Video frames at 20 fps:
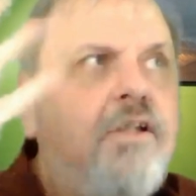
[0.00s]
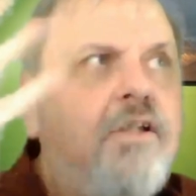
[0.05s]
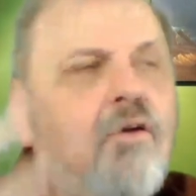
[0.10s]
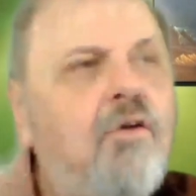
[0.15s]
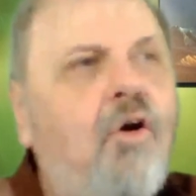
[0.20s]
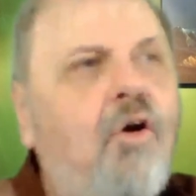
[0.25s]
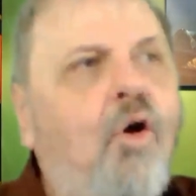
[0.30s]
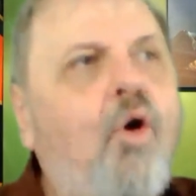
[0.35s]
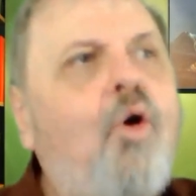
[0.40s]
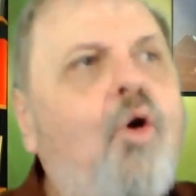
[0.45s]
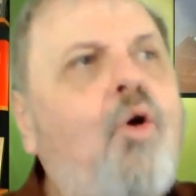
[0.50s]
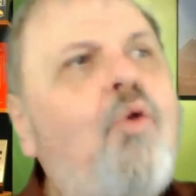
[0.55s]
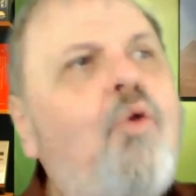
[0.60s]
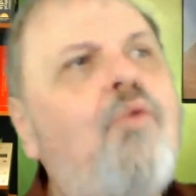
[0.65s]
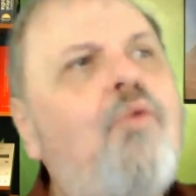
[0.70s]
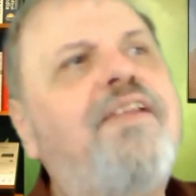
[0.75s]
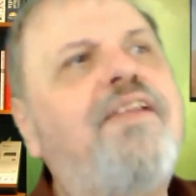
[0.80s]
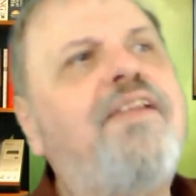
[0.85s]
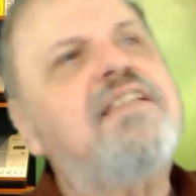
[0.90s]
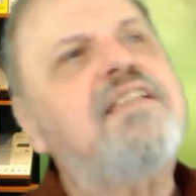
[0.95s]
know,
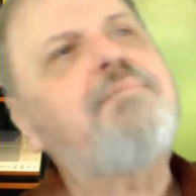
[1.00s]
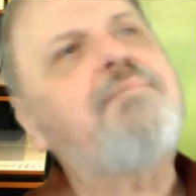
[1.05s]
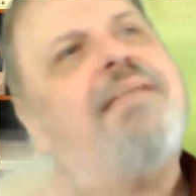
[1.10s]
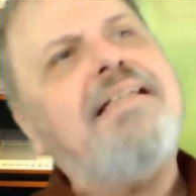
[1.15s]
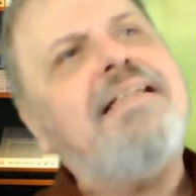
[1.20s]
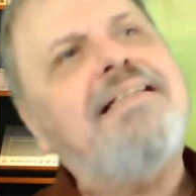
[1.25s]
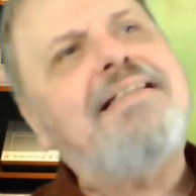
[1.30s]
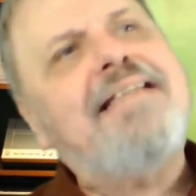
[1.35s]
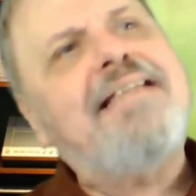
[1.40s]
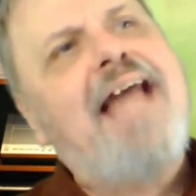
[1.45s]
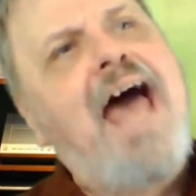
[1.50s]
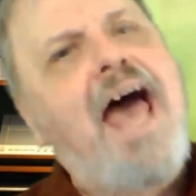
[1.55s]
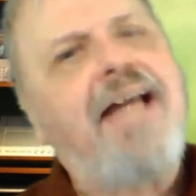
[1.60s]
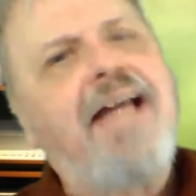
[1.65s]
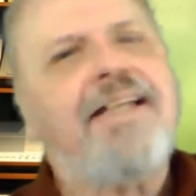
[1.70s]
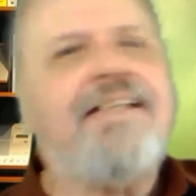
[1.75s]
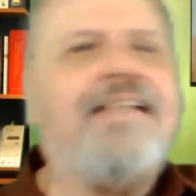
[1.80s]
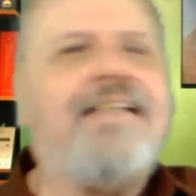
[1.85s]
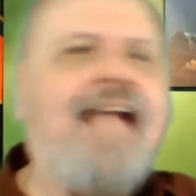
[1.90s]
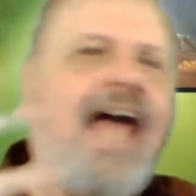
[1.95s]
oh, this means
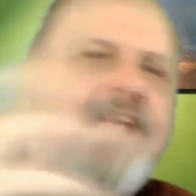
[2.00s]
that